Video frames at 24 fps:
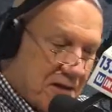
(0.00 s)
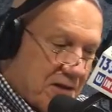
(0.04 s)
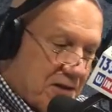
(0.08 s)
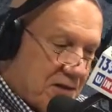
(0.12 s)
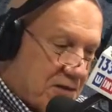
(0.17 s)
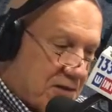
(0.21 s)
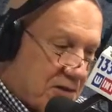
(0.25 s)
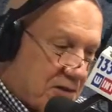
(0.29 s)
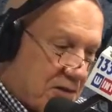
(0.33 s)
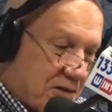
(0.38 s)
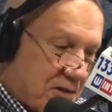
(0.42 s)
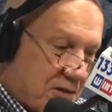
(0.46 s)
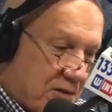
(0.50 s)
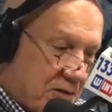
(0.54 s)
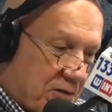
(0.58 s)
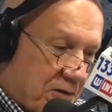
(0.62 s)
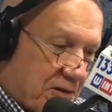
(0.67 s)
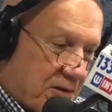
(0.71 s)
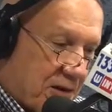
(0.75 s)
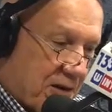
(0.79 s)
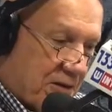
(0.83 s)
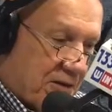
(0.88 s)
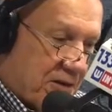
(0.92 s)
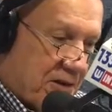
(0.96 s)
So
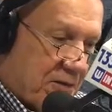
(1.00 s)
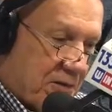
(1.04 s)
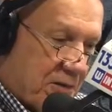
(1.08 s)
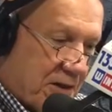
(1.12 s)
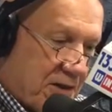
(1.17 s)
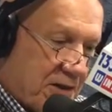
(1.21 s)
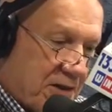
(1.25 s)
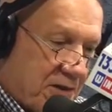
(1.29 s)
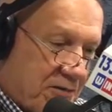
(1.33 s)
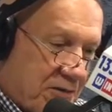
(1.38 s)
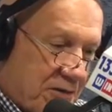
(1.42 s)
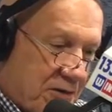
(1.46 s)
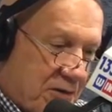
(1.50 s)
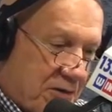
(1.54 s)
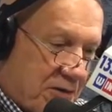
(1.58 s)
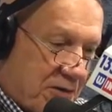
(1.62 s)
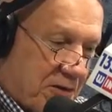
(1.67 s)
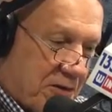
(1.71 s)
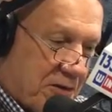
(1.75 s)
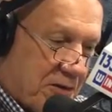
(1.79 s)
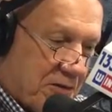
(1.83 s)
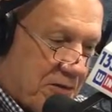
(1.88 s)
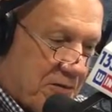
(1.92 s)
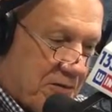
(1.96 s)
how come I never
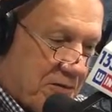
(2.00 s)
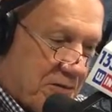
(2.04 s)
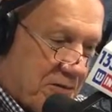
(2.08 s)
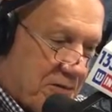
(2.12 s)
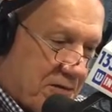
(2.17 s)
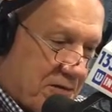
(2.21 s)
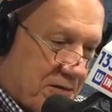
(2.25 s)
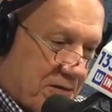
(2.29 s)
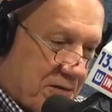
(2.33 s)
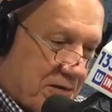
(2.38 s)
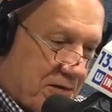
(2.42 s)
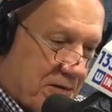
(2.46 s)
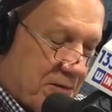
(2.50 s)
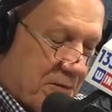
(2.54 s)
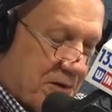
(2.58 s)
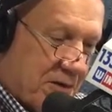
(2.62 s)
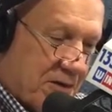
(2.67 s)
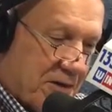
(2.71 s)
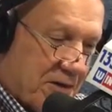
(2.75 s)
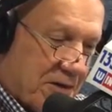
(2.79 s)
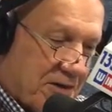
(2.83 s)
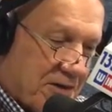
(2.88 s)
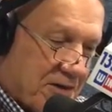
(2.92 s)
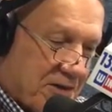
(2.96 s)
heard of
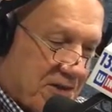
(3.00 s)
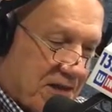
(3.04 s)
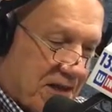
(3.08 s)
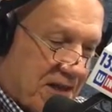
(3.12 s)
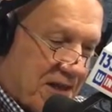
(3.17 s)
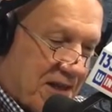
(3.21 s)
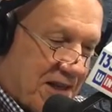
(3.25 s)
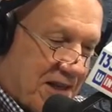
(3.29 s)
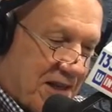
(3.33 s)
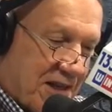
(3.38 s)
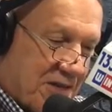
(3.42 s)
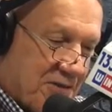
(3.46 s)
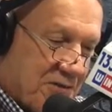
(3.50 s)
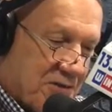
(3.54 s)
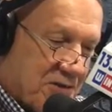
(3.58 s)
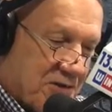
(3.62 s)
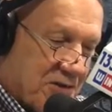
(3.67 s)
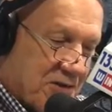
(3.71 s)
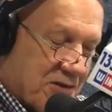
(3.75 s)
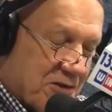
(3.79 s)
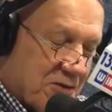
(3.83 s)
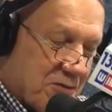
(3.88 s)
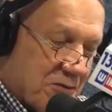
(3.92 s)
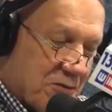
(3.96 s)
American Sign Language
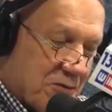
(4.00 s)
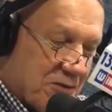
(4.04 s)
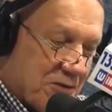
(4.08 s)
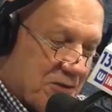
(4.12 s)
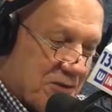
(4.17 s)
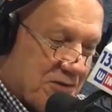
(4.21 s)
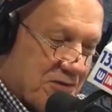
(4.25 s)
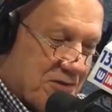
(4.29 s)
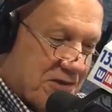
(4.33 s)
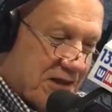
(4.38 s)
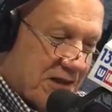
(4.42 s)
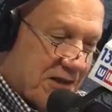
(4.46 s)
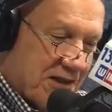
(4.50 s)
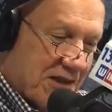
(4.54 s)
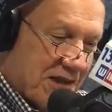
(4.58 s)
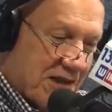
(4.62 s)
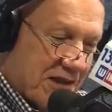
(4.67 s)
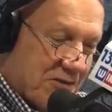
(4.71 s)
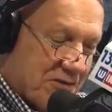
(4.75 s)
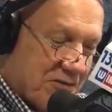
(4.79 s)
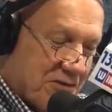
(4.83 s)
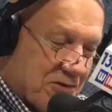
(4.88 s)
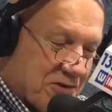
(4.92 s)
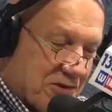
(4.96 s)
in the world of sign
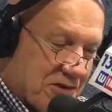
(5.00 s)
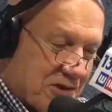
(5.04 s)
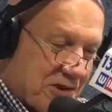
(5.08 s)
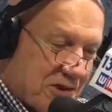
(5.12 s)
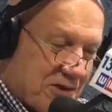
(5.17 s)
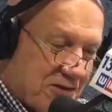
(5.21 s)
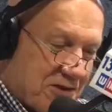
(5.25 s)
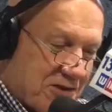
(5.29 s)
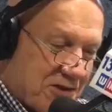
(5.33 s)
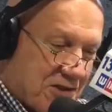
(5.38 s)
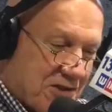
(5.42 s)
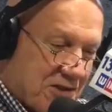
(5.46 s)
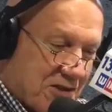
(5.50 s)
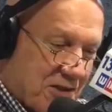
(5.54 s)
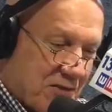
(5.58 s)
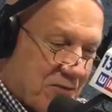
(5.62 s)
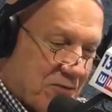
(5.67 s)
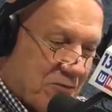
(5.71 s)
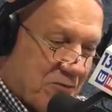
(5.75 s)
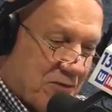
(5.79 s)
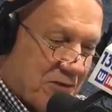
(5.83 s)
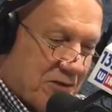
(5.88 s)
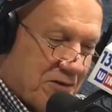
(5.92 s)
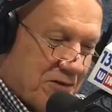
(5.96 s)
languages? I always thought
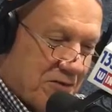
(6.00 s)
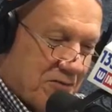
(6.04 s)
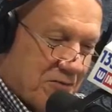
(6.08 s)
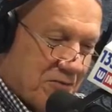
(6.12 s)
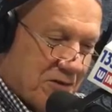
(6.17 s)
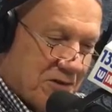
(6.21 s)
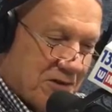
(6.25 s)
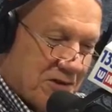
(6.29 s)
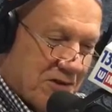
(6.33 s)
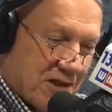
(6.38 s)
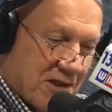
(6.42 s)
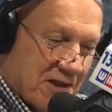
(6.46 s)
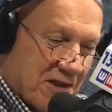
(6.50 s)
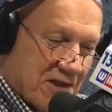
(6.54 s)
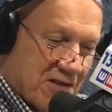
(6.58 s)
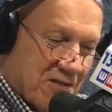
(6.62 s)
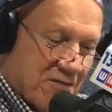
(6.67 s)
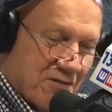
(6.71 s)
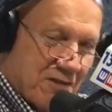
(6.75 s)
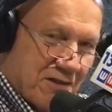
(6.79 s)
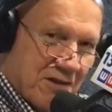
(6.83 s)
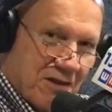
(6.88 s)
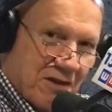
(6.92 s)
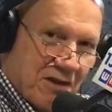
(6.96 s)
one one size
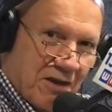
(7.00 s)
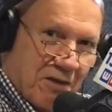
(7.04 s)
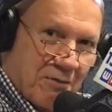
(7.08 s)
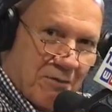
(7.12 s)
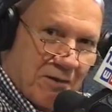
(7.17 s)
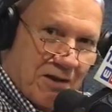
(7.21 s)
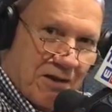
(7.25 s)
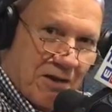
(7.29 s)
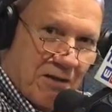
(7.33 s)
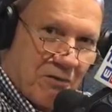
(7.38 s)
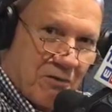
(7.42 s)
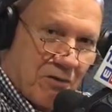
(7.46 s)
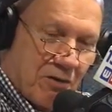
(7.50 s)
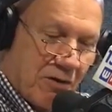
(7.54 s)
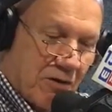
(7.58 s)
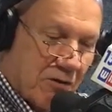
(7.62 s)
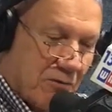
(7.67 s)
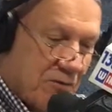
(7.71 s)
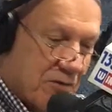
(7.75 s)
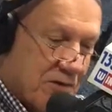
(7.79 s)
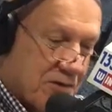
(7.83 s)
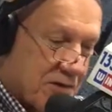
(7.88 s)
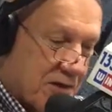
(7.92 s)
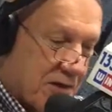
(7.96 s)
fit all, but how wrong
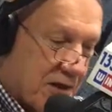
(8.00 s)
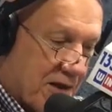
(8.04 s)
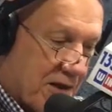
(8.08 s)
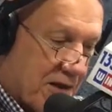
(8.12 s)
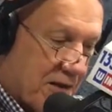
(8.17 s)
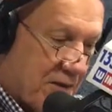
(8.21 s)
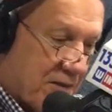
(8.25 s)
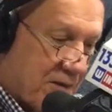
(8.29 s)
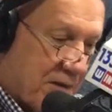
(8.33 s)
was I?